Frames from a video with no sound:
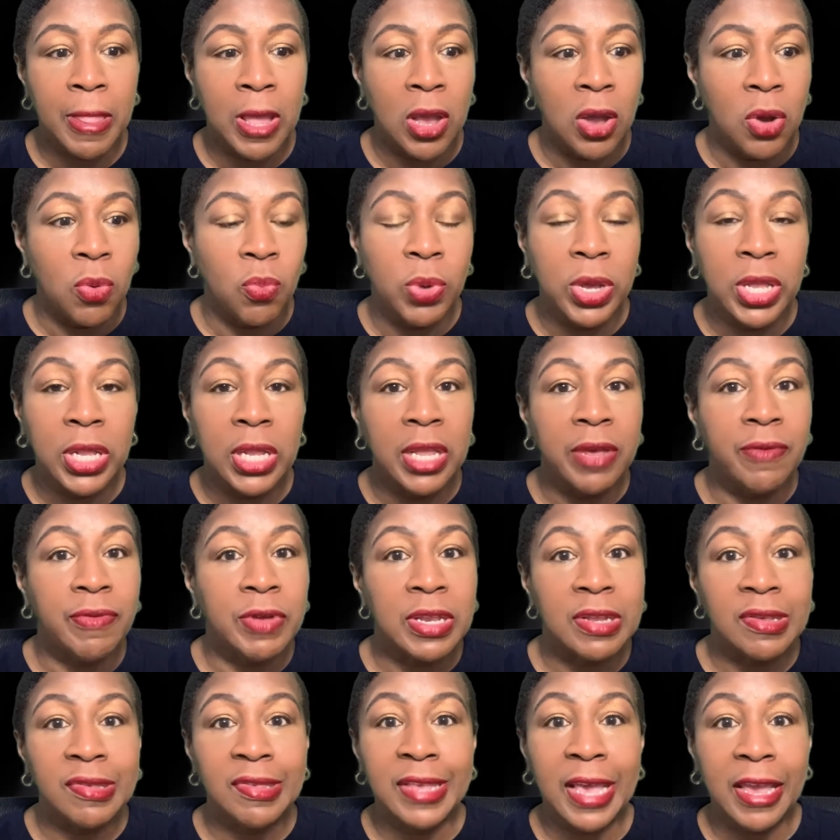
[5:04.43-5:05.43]
we live in the
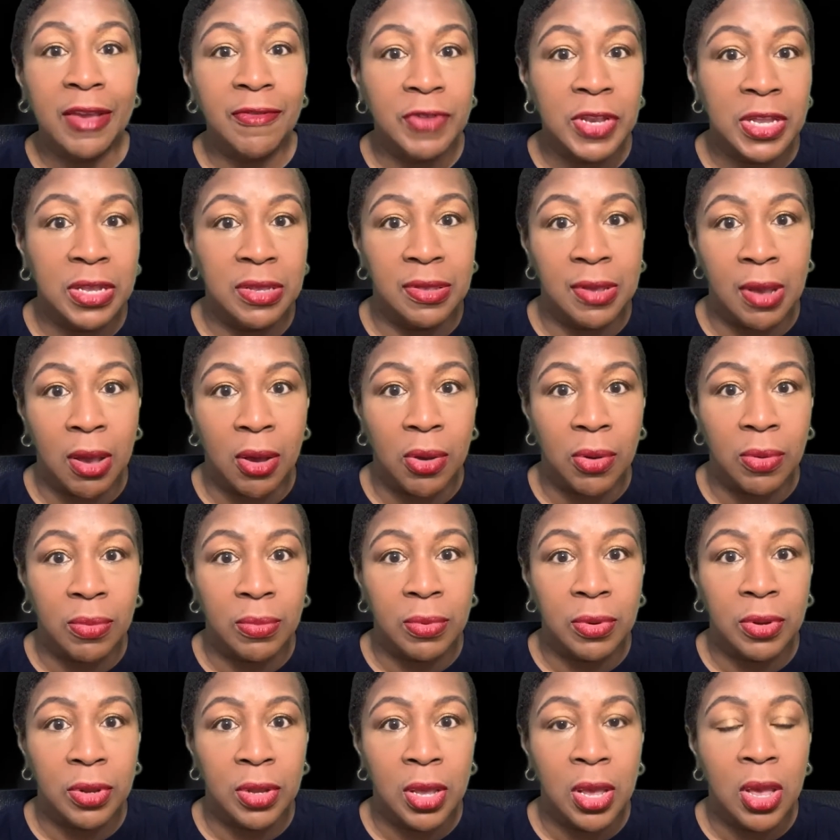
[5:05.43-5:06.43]
safety zone.
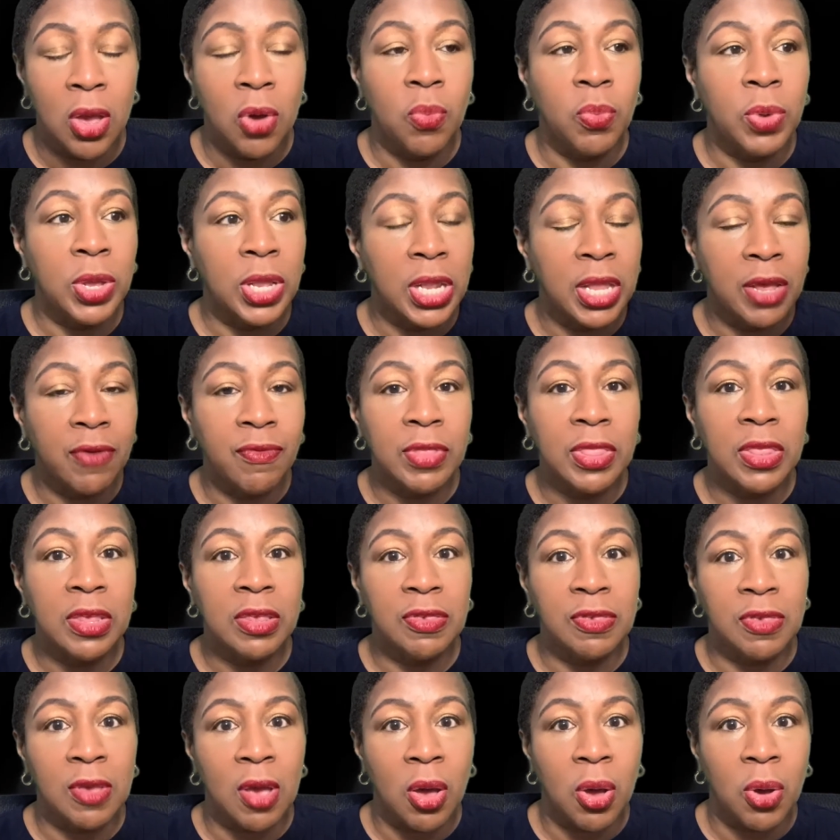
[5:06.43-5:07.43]
We live in the
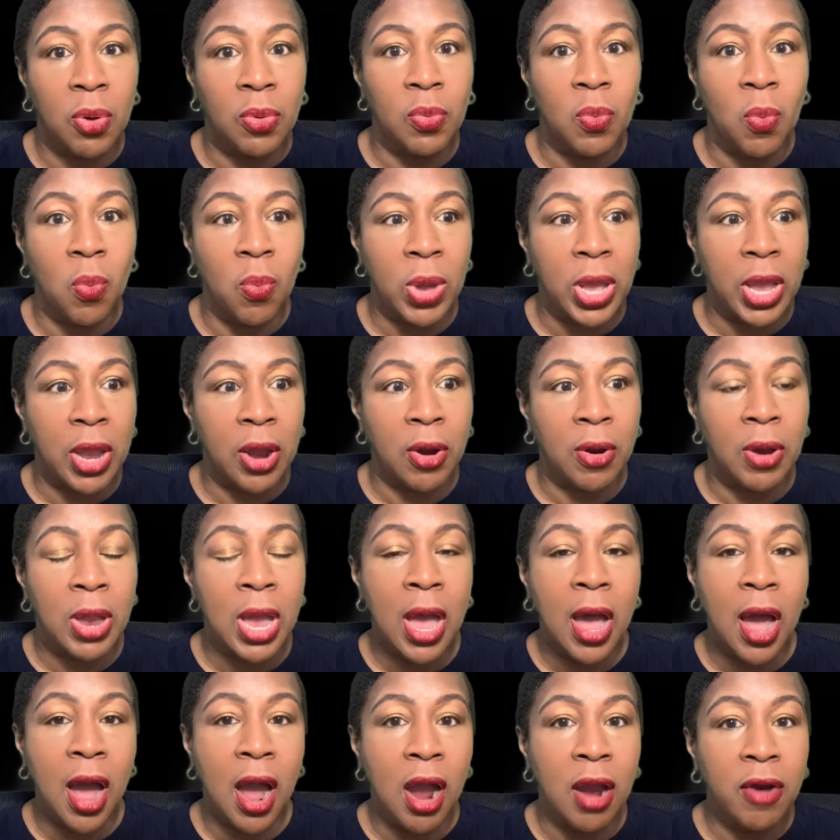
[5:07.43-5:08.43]
zone where
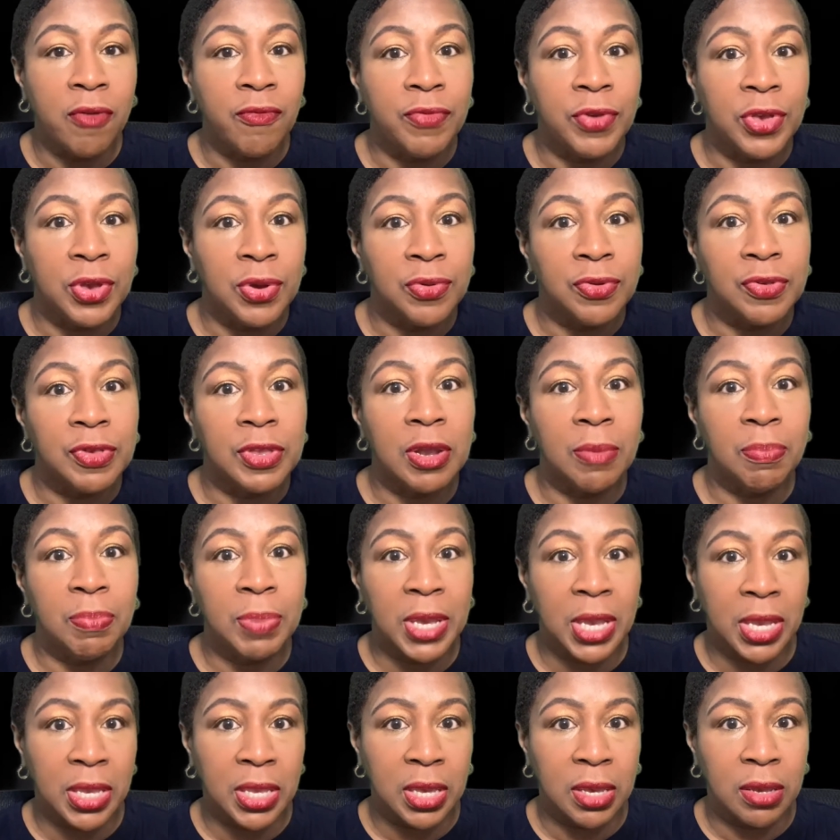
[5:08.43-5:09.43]
our views and
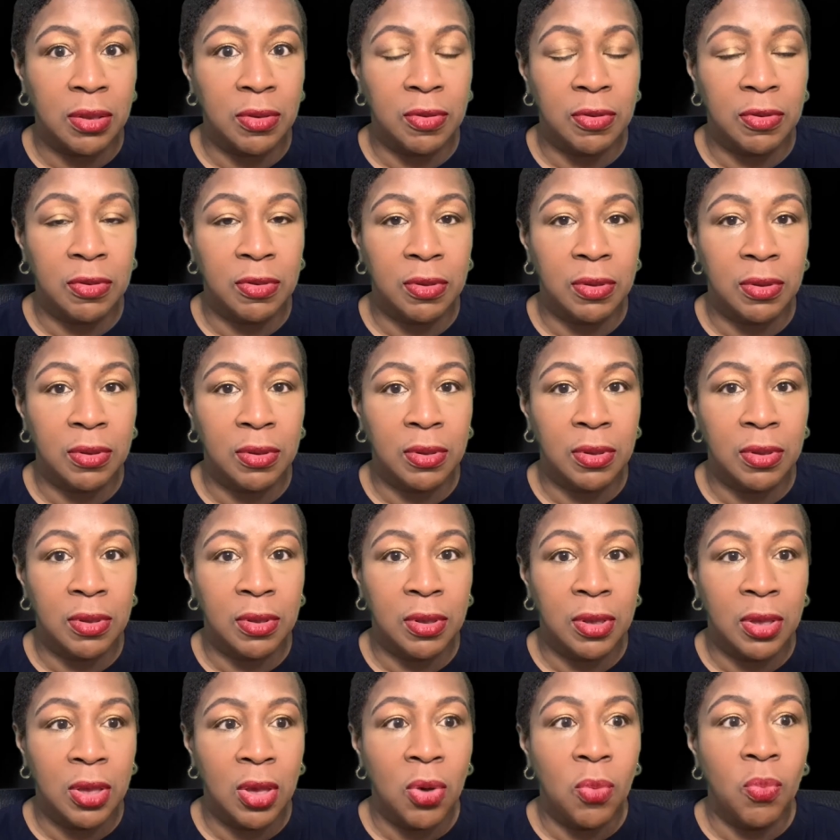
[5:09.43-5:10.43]
opinions
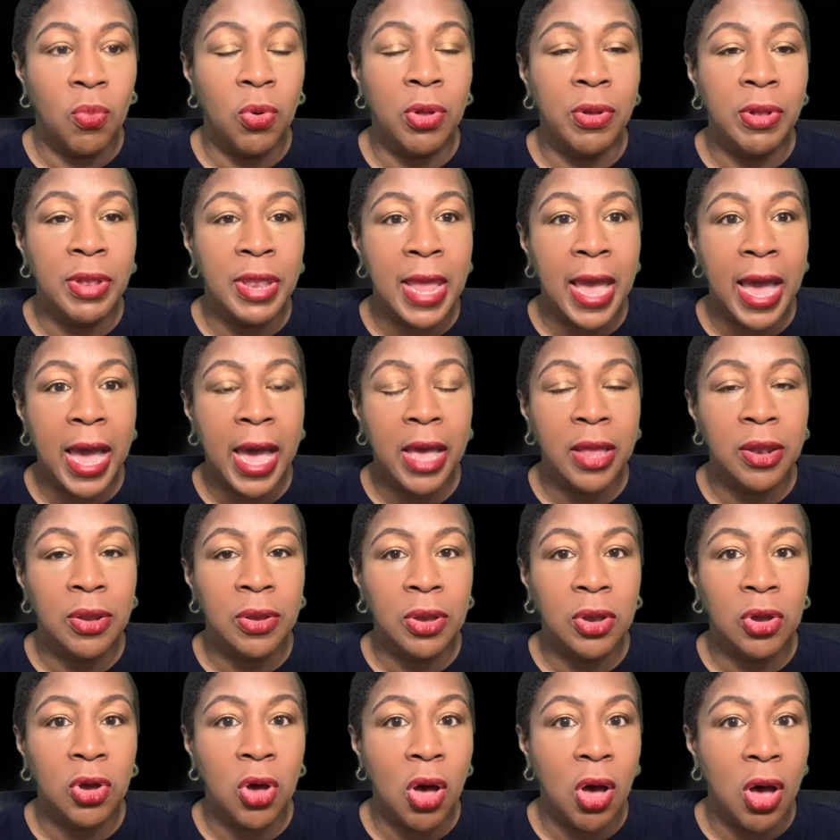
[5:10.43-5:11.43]
will not
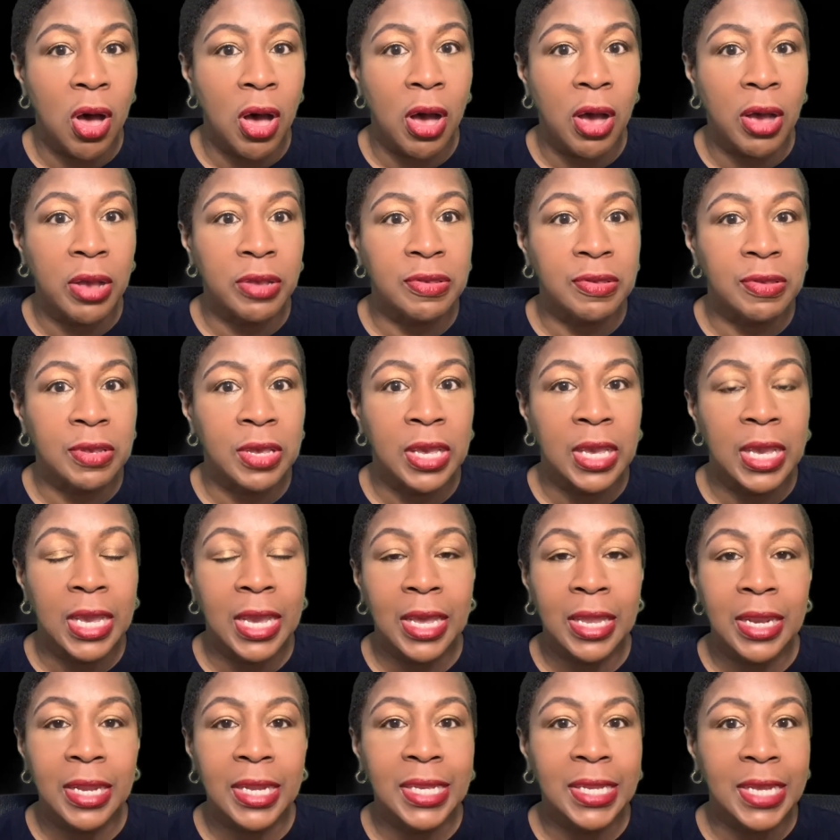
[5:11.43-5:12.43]
cause
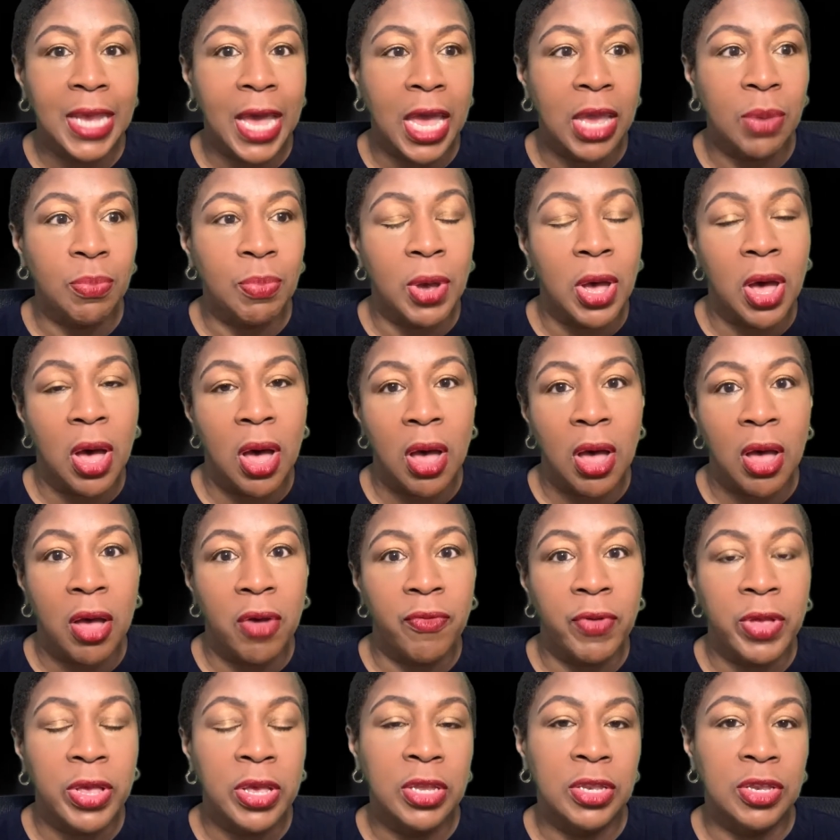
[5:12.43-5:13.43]
any type of
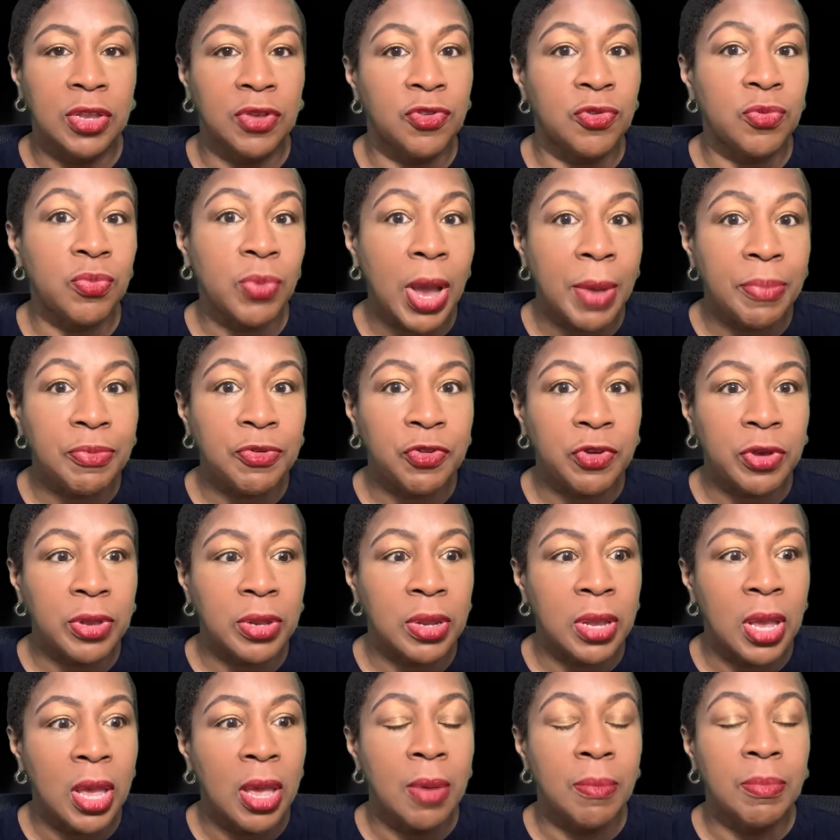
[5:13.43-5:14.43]
disruption
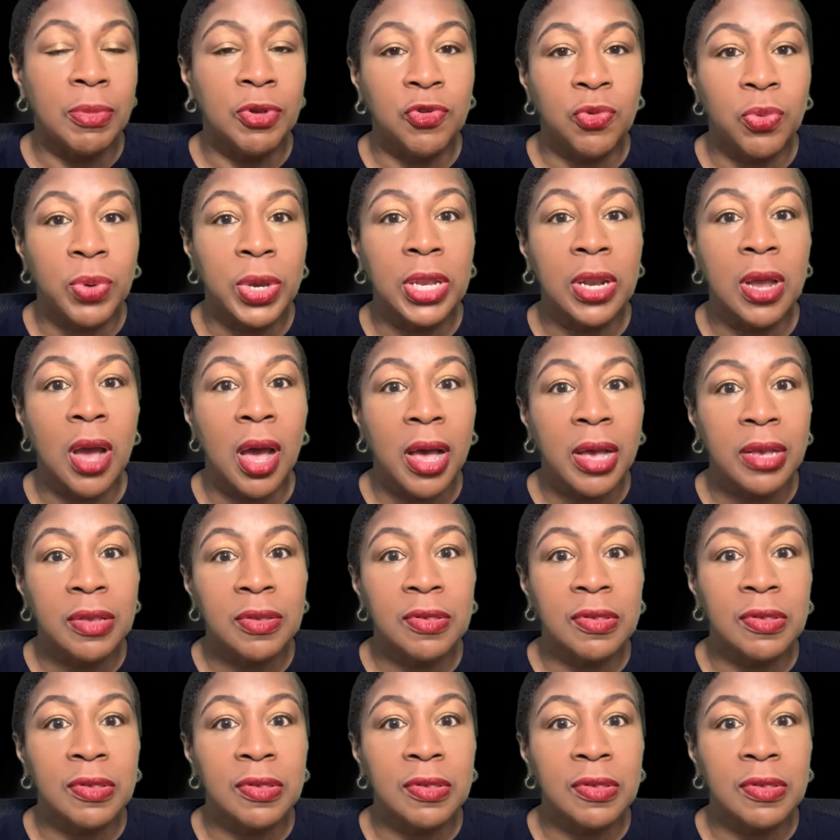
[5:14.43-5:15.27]
between us